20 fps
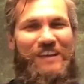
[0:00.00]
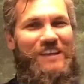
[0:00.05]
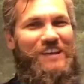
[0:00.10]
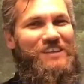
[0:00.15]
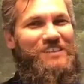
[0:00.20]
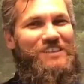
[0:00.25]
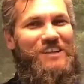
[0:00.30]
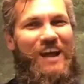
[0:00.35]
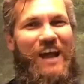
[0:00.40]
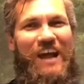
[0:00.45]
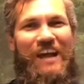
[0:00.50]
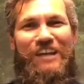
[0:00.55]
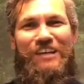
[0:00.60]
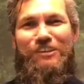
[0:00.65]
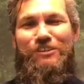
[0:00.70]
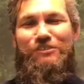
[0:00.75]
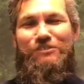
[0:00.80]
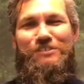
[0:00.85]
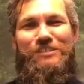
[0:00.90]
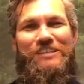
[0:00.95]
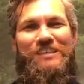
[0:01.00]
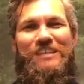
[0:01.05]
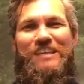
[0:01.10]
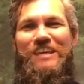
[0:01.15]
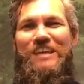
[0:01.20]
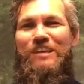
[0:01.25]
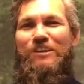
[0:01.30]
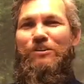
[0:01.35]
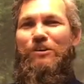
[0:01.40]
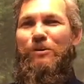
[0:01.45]
God can use a
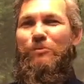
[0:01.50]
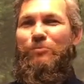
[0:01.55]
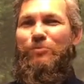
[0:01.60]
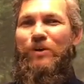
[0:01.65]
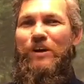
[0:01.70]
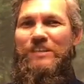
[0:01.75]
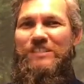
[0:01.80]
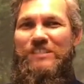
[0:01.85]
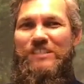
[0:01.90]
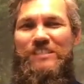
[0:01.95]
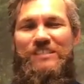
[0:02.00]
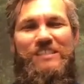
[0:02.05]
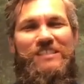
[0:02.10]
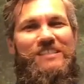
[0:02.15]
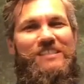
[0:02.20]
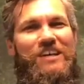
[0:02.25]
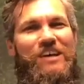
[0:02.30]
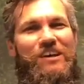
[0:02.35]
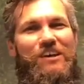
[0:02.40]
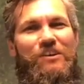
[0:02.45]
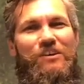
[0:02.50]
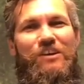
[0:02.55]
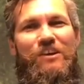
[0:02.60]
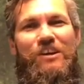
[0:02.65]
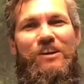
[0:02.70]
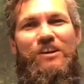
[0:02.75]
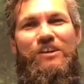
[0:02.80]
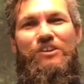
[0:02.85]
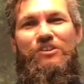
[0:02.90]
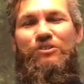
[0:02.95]
king or a president to tell
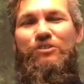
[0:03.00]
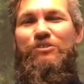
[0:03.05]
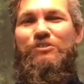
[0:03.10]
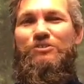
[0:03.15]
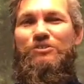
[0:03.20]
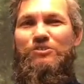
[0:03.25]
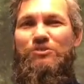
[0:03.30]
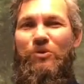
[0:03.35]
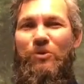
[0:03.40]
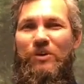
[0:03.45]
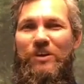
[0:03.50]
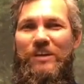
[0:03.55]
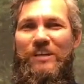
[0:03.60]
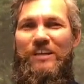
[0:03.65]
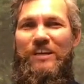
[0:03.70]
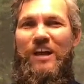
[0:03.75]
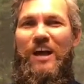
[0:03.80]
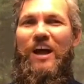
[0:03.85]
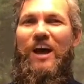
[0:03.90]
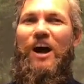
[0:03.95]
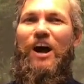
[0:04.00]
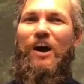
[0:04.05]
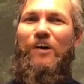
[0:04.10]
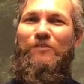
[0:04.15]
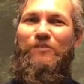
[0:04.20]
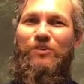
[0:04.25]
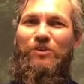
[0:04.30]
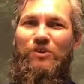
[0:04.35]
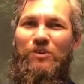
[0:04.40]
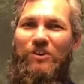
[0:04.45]
your story of
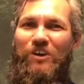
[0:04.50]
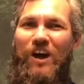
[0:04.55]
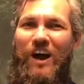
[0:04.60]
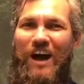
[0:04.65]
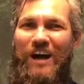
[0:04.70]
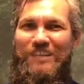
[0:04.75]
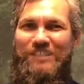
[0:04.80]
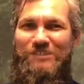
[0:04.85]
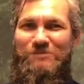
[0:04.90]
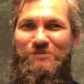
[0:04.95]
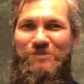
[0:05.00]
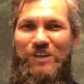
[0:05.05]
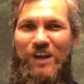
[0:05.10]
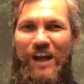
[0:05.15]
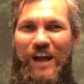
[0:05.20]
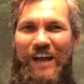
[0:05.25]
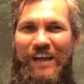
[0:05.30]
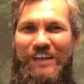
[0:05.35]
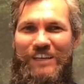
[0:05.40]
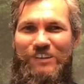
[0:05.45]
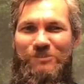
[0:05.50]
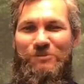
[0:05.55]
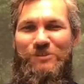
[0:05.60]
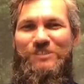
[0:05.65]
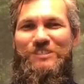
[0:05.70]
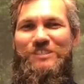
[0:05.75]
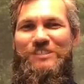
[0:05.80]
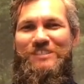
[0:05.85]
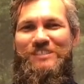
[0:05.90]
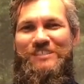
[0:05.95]
your awesome God, which
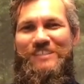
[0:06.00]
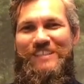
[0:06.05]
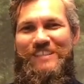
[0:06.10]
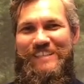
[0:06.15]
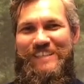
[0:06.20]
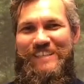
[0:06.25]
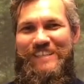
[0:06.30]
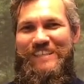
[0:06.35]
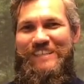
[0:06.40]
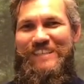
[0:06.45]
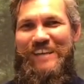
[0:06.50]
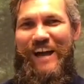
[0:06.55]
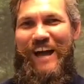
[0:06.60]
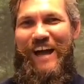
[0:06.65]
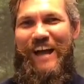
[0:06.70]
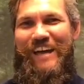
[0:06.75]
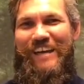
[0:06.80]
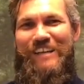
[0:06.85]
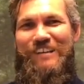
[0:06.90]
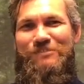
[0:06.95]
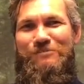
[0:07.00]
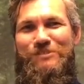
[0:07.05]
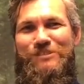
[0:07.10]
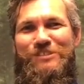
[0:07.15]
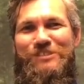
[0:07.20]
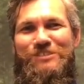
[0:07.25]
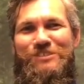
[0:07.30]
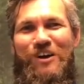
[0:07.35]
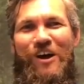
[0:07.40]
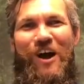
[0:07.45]
is the God, which
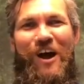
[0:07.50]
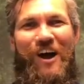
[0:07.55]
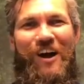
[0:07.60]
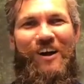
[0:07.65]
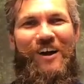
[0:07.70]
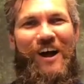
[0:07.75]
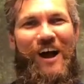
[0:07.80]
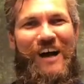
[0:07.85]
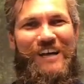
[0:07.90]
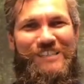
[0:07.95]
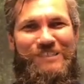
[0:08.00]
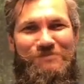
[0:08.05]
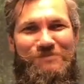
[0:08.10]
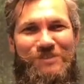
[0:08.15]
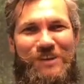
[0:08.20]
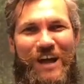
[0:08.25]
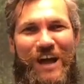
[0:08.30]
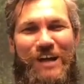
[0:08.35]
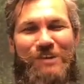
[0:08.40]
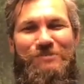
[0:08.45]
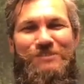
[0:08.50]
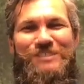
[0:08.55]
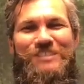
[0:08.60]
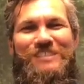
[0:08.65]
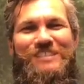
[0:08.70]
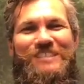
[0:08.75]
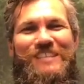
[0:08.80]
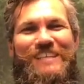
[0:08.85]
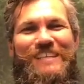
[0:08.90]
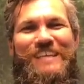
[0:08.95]
is our awesome God, which is
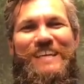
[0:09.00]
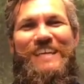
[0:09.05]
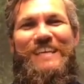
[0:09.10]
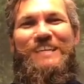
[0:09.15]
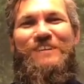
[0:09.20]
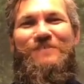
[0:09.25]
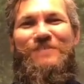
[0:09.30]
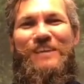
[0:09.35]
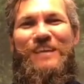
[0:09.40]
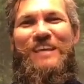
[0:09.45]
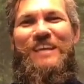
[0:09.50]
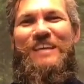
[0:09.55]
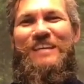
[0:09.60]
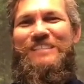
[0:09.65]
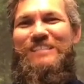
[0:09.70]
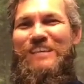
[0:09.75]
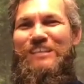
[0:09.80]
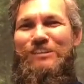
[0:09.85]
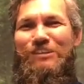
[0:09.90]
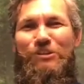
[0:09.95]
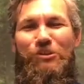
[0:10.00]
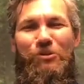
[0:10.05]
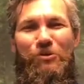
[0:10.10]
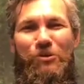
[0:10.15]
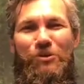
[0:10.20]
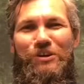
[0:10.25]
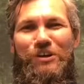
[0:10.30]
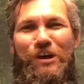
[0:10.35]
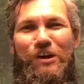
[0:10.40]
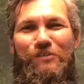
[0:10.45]
the King of Kings and the
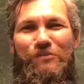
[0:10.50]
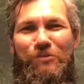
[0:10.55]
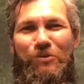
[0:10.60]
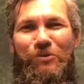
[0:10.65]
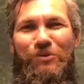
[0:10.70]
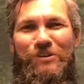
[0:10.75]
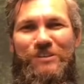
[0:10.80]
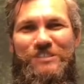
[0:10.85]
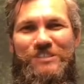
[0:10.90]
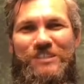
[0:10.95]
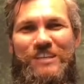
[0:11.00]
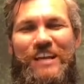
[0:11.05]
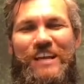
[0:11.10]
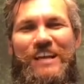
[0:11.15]
Lord of Lords.